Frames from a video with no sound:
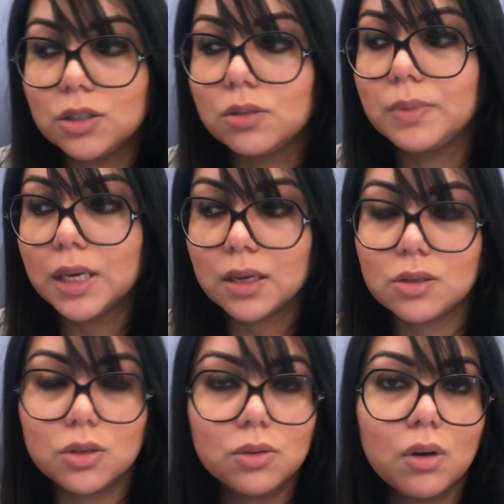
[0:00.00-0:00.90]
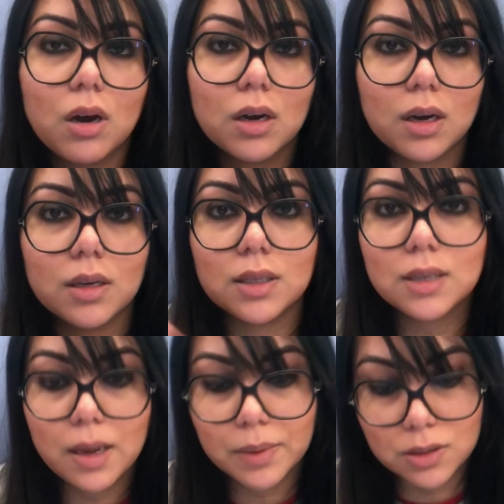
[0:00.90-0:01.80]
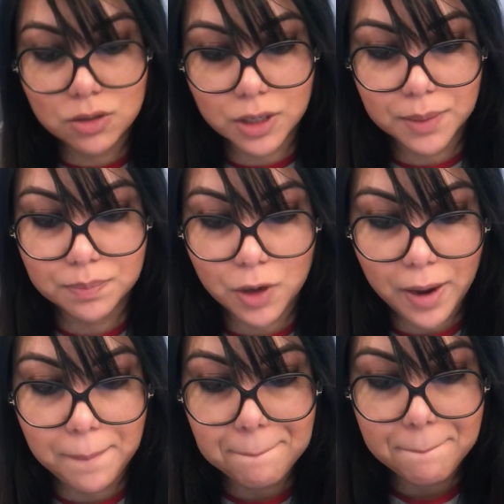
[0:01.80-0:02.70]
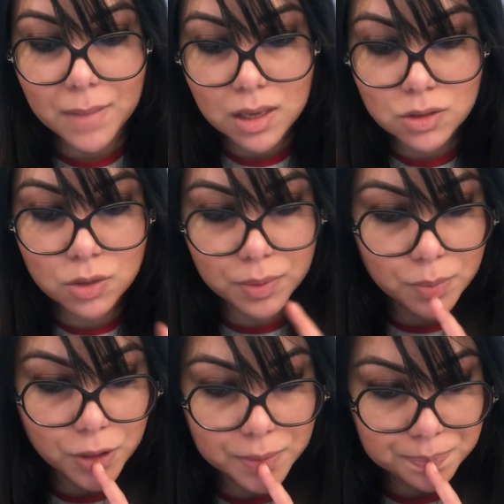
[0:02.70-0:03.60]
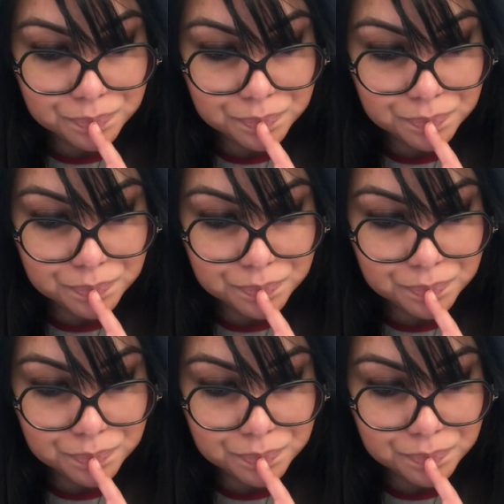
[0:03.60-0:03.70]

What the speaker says: because you are on a time constraint, okay? Super important.